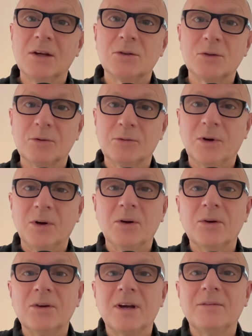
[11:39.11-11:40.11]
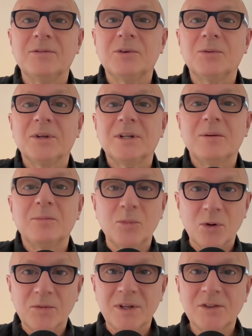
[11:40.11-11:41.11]
Do follow if you want to get
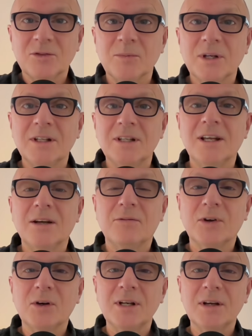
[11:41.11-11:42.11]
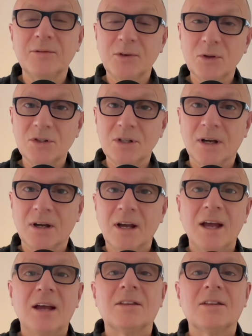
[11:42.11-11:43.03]
more of this from me in the near, very near future.